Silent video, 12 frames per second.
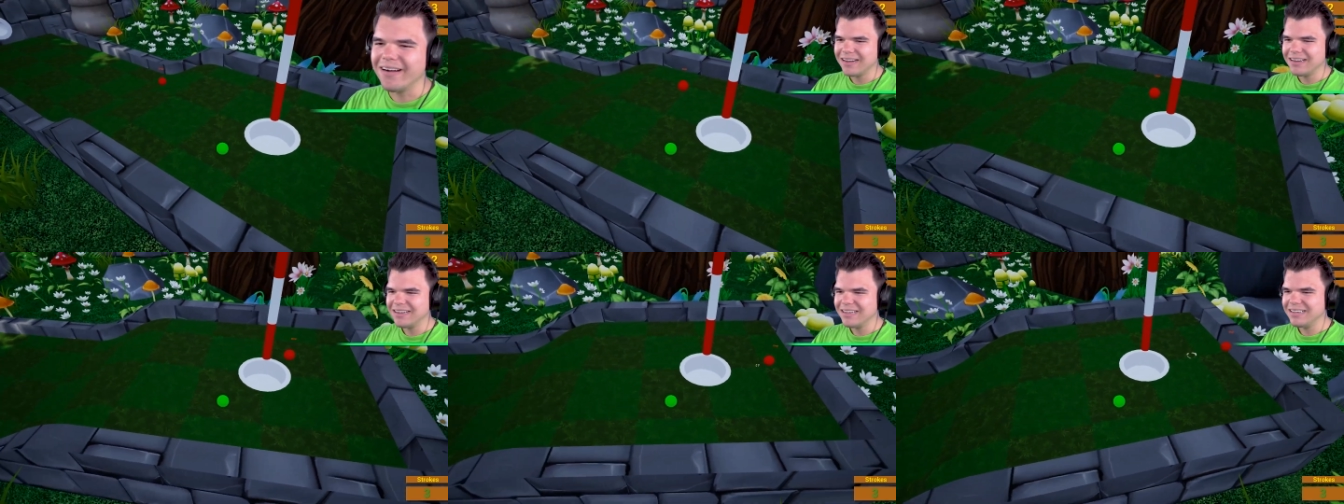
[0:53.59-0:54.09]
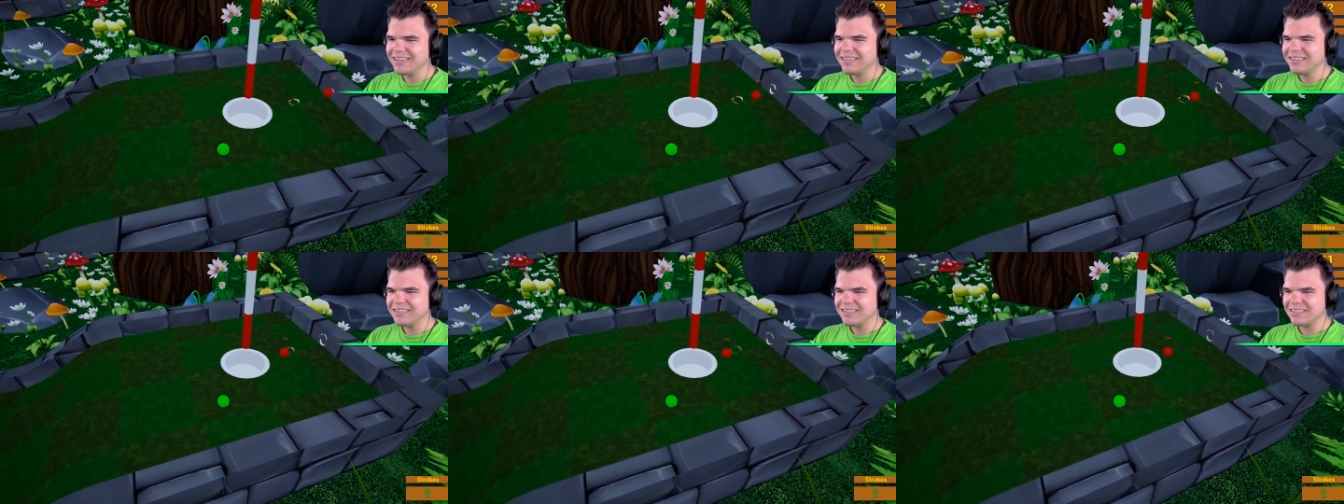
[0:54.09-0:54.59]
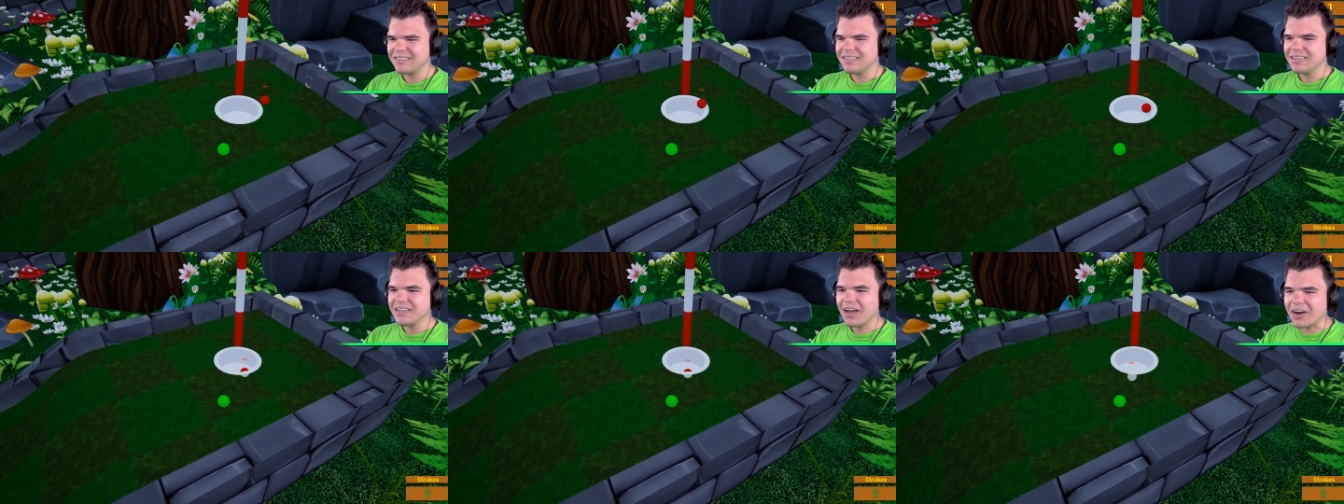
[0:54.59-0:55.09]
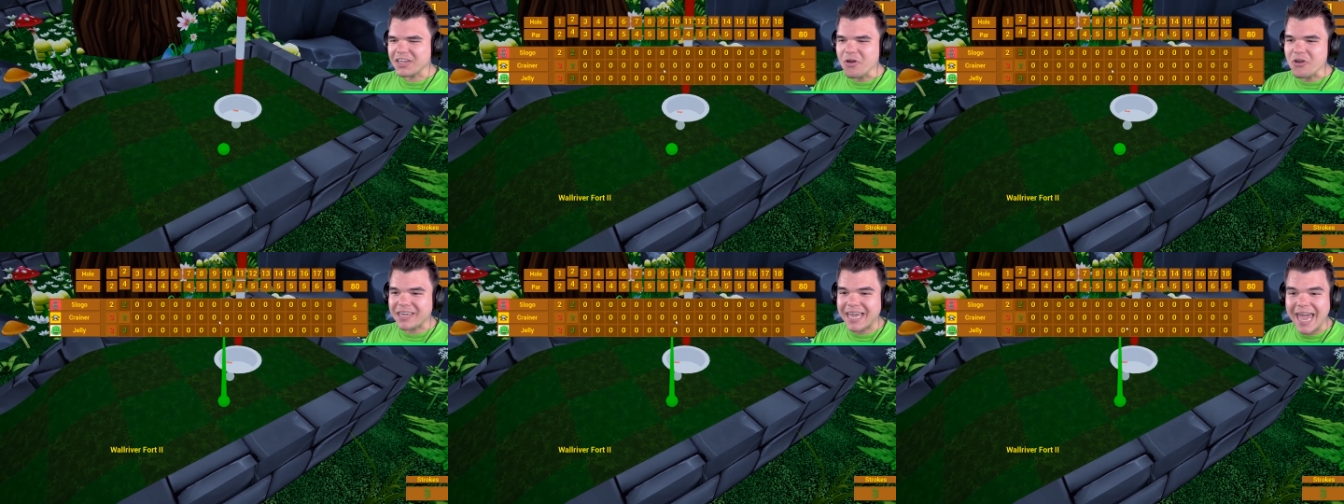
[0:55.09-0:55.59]
Jelly sucks, dude. And Are you
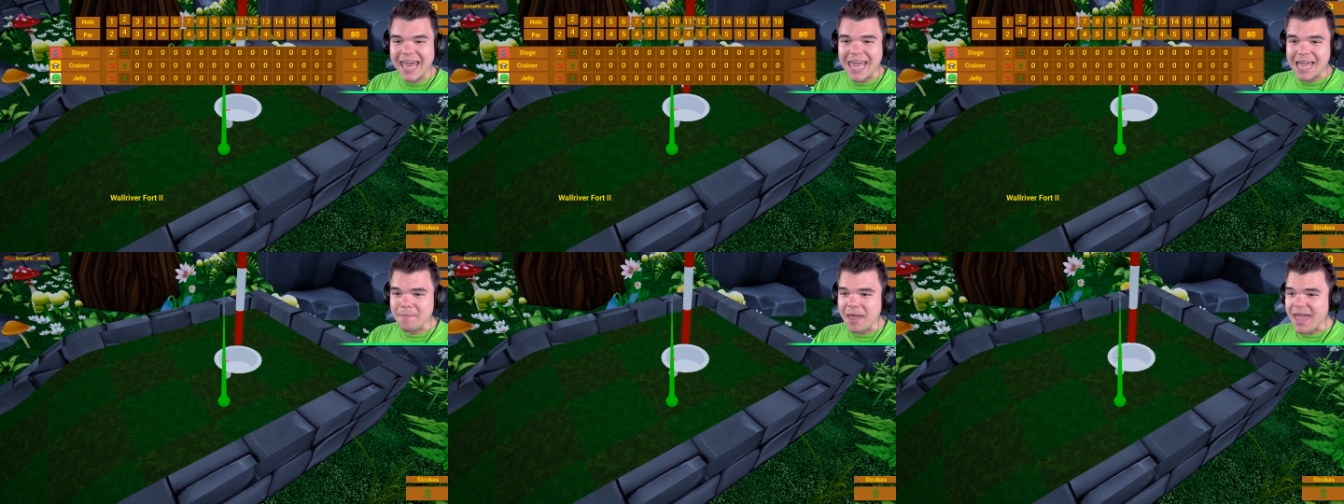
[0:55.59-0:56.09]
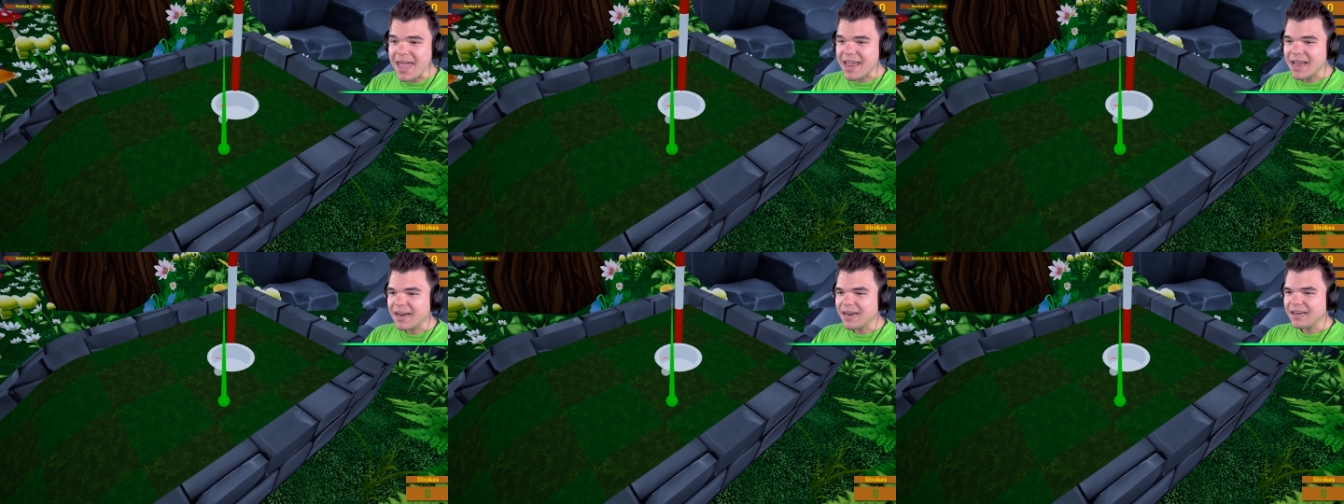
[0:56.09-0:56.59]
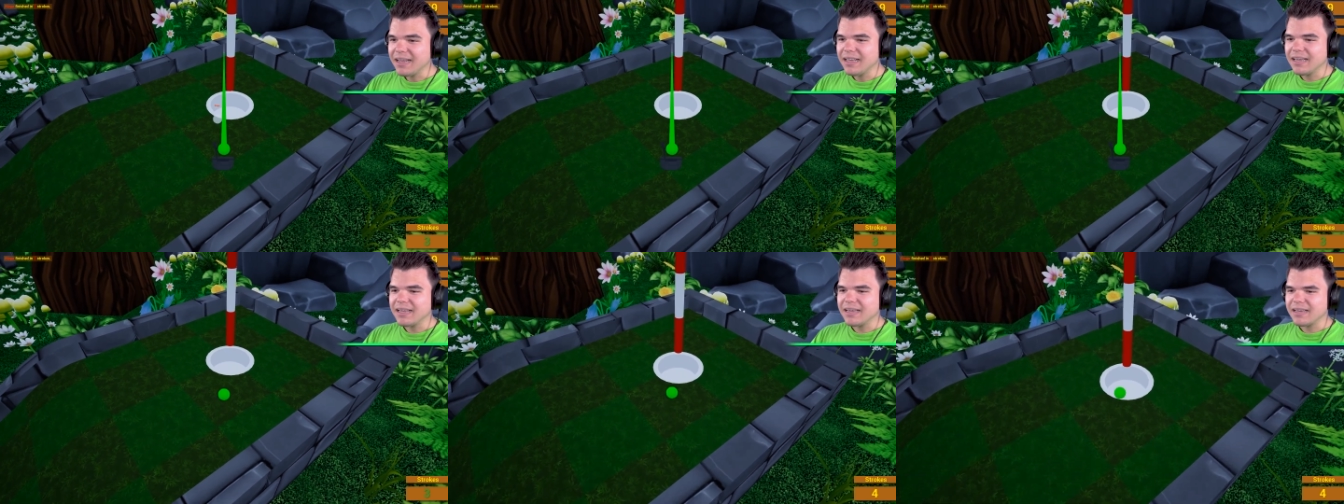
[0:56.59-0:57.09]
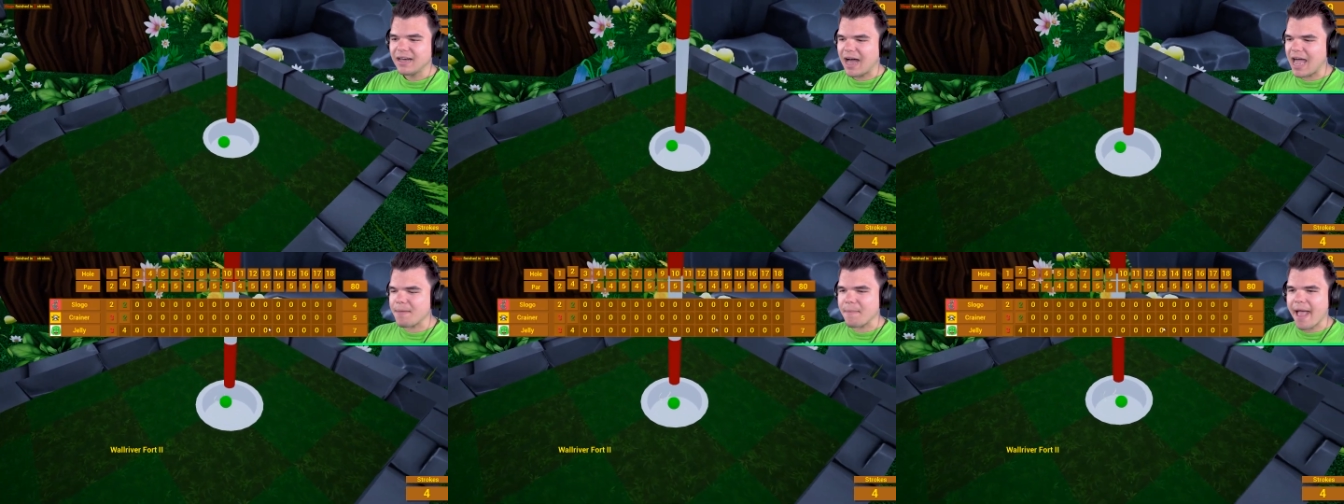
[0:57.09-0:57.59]
Josh, kidding Josh me? got an eagle, too. And
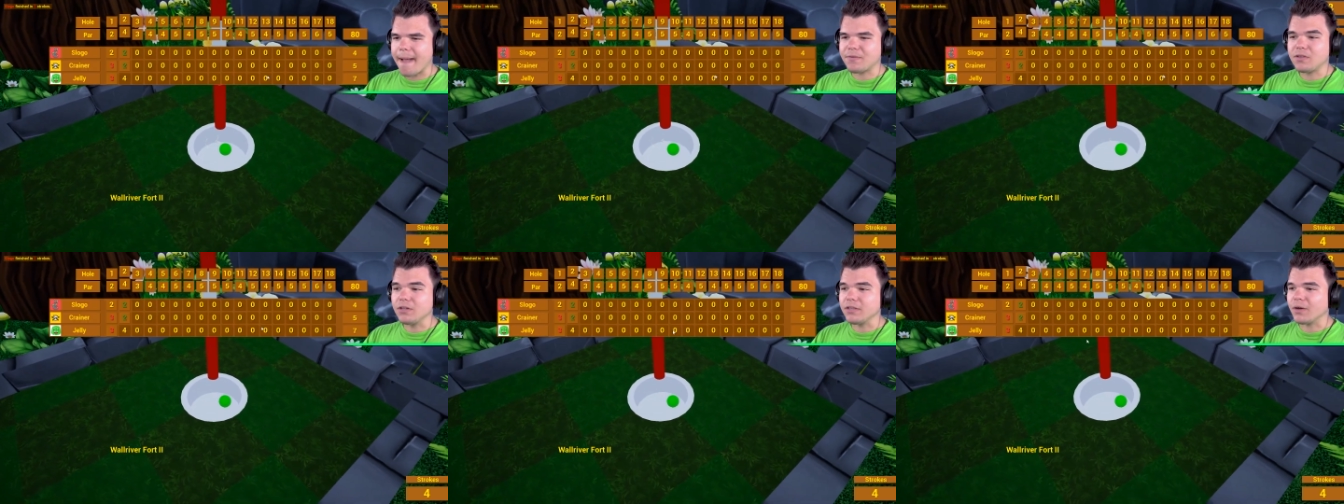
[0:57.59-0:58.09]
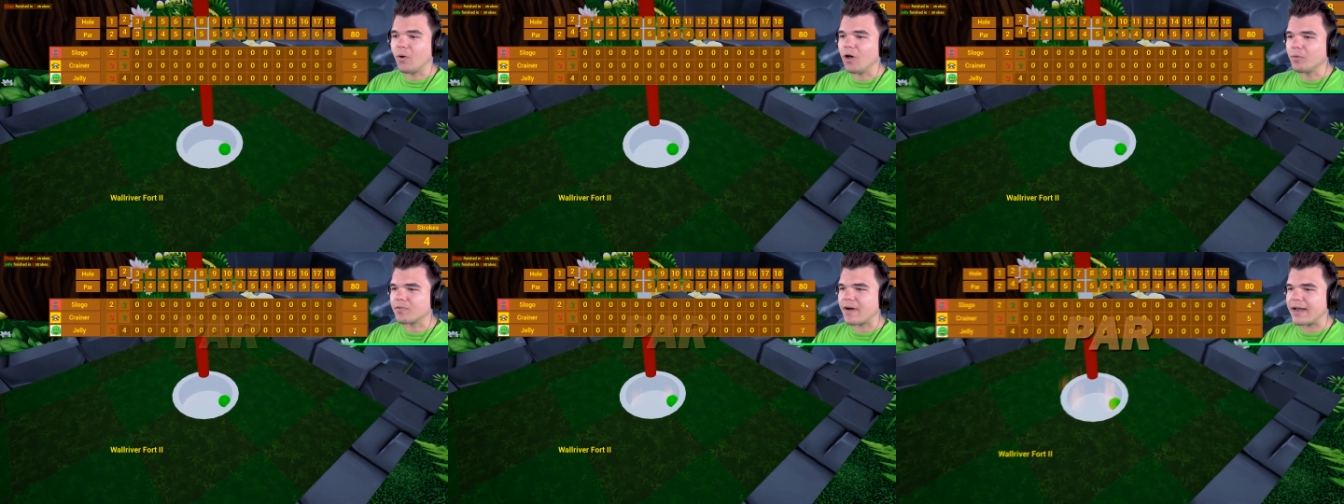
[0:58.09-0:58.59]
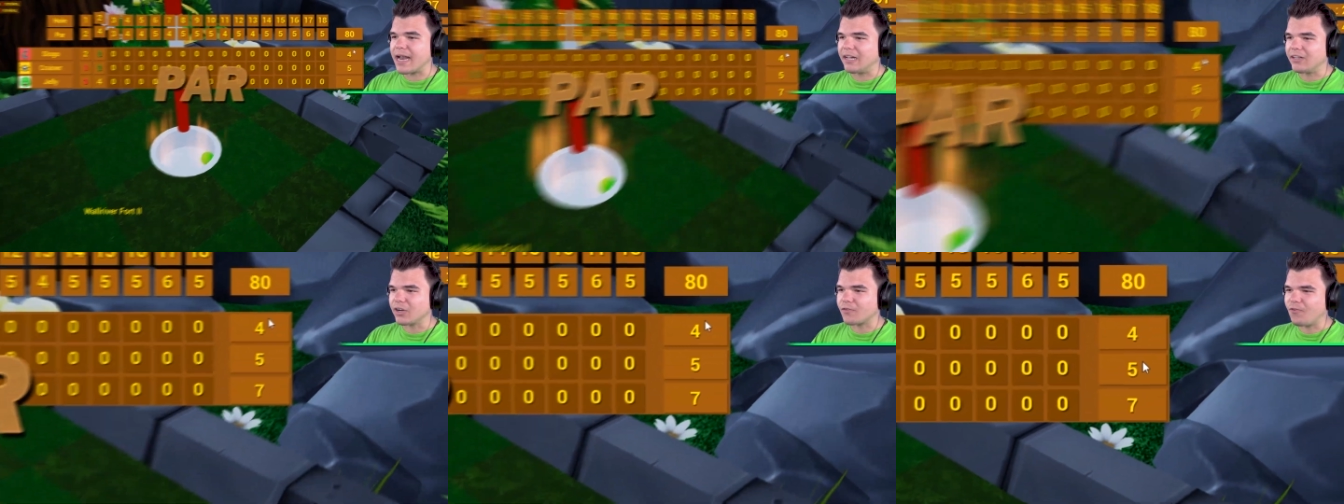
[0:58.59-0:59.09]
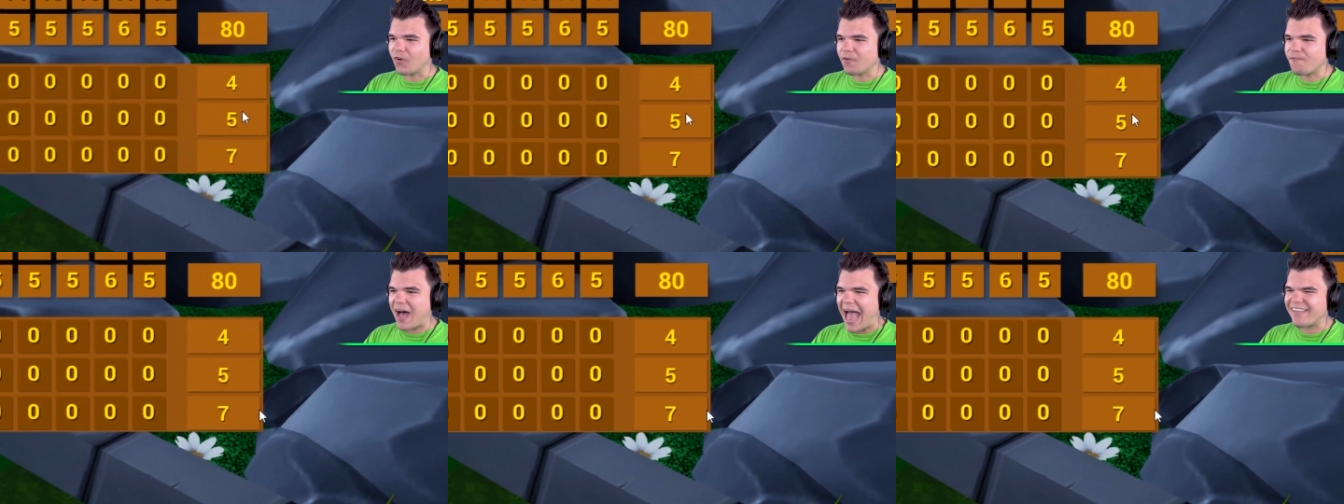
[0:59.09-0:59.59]
I am absolutely horrible right now. Look, four,
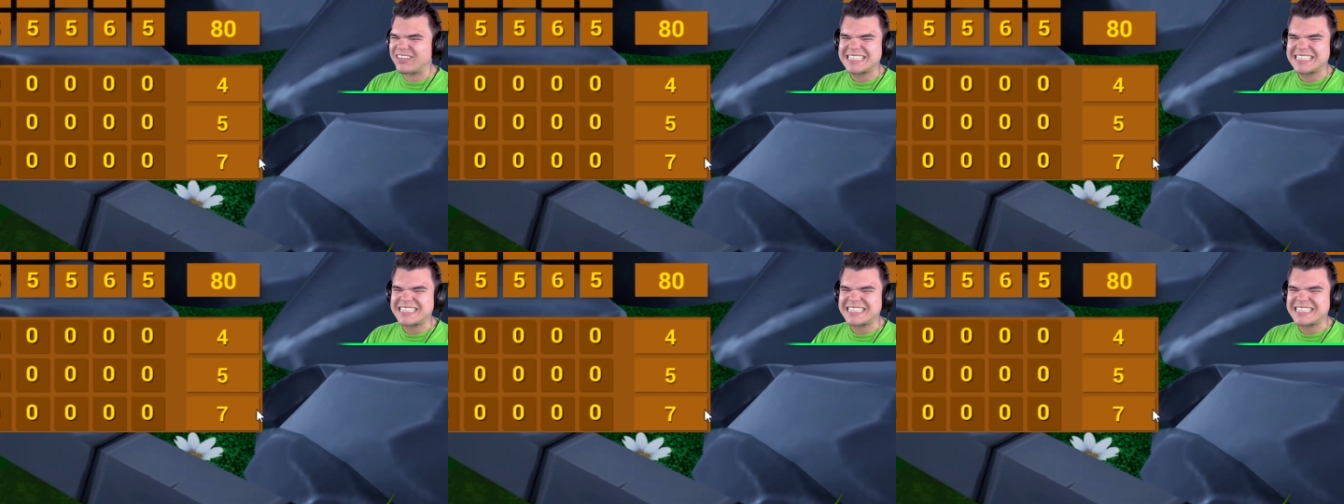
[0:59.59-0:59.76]
five,